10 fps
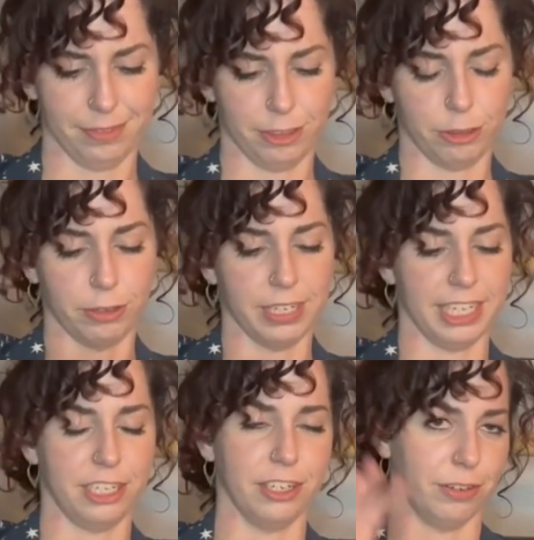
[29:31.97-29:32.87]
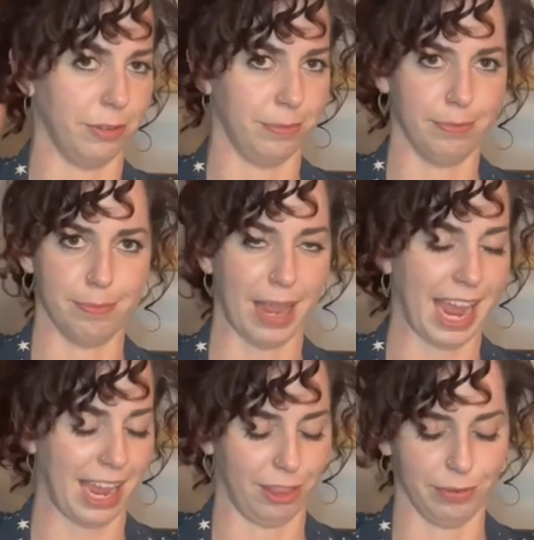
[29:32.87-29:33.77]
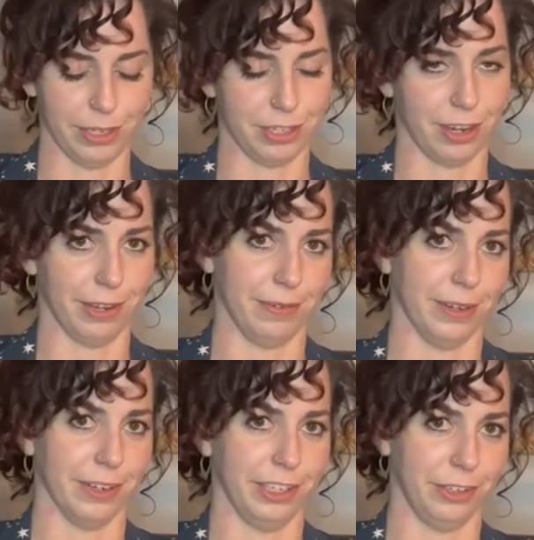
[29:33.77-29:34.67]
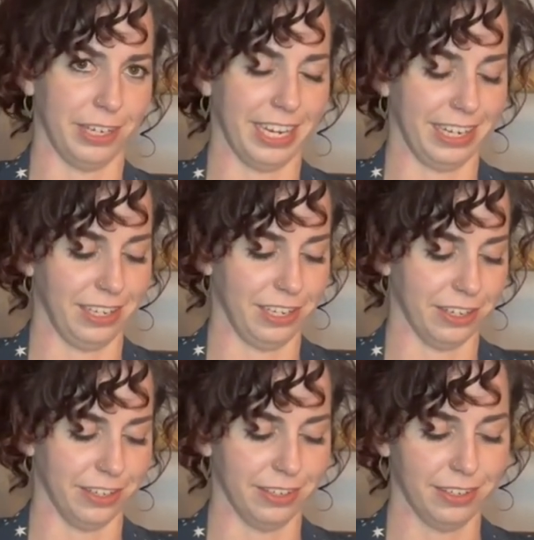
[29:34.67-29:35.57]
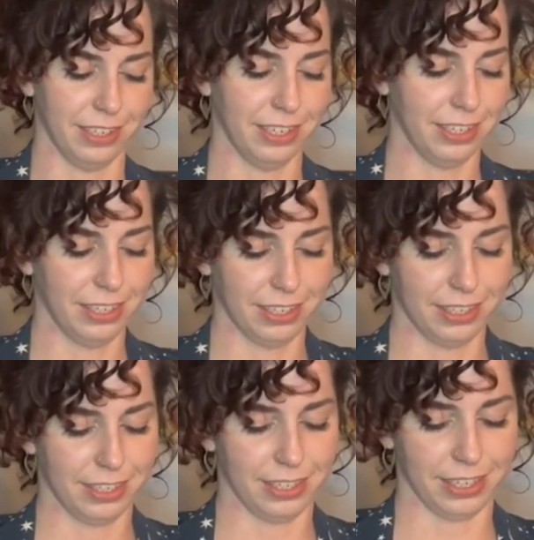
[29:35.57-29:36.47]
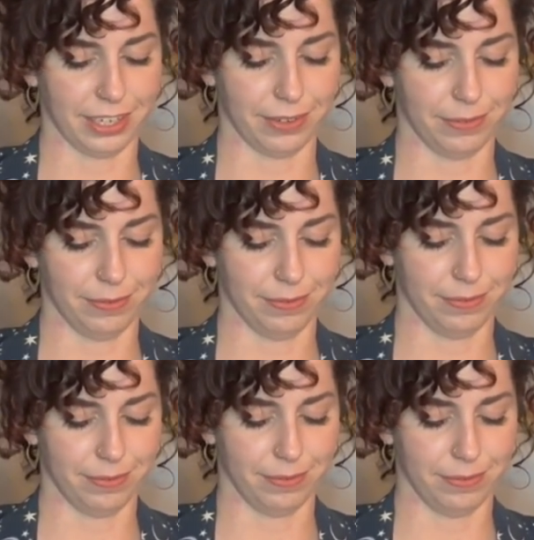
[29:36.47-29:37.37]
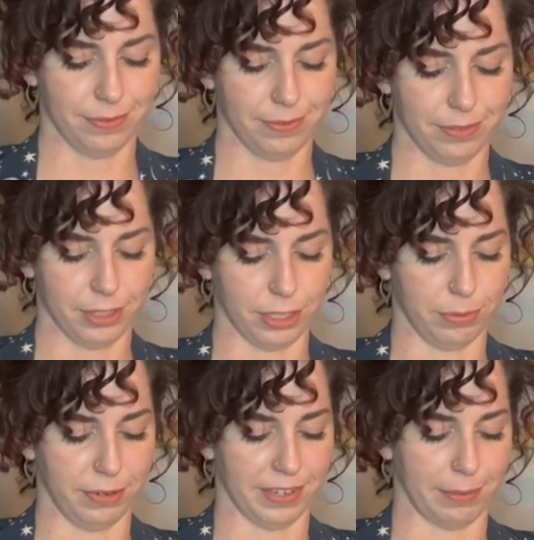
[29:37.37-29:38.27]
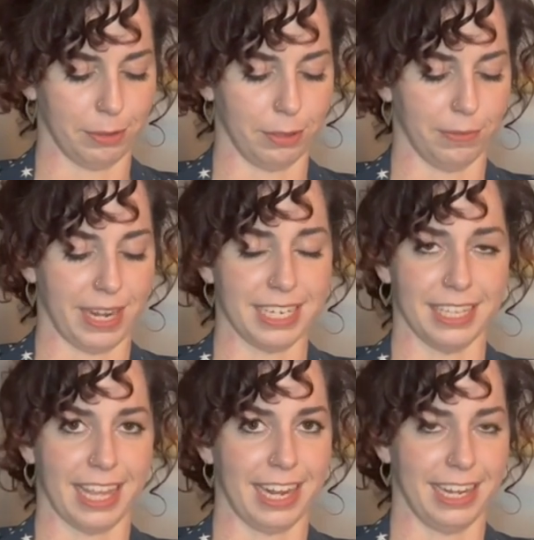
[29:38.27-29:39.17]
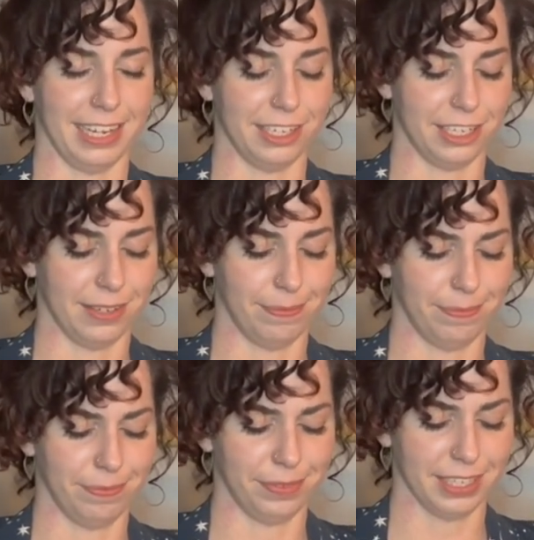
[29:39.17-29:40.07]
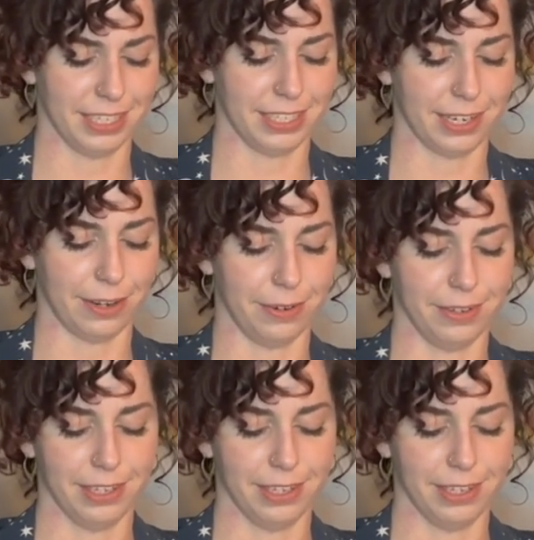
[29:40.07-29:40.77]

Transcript: traditional path where you started when you're a little kid and you're, you know, just moving up through the ranks at that age. So